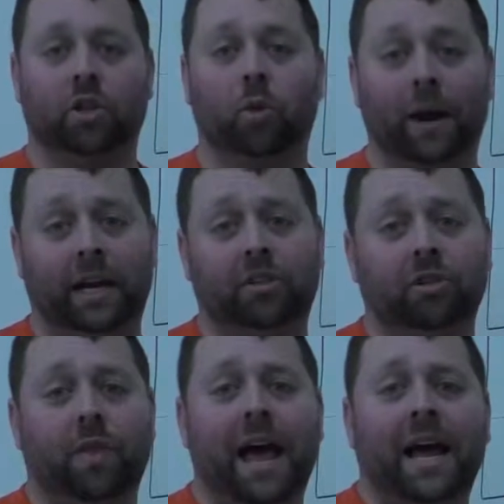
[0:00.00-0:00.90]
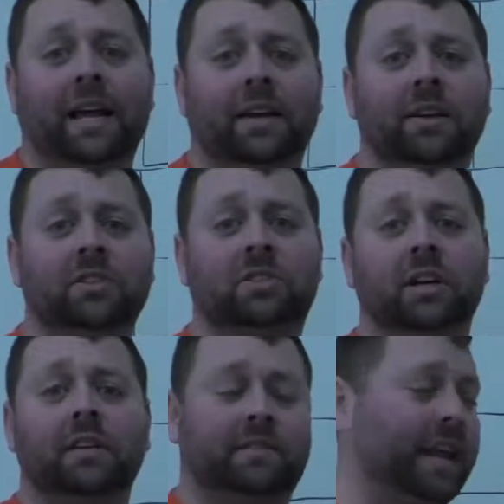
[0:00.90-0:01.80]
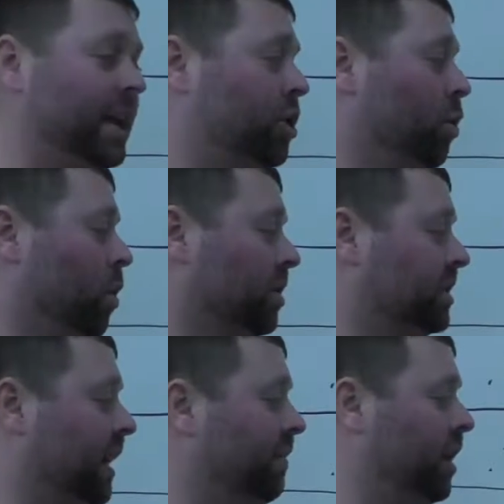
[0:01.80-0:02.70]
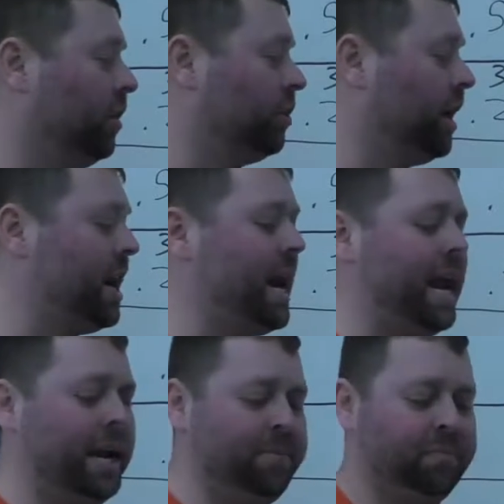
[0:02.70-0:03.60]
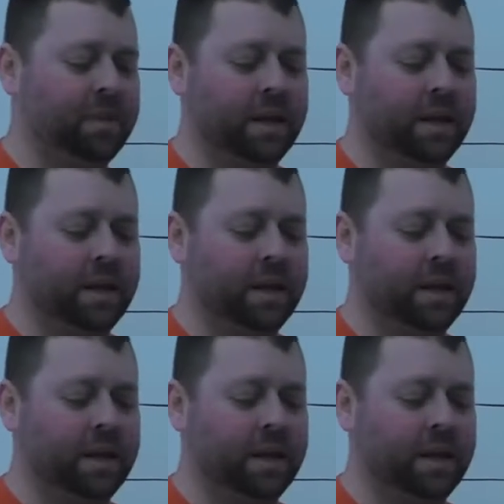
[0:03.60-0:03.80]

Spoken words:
The way to do that is take your 708,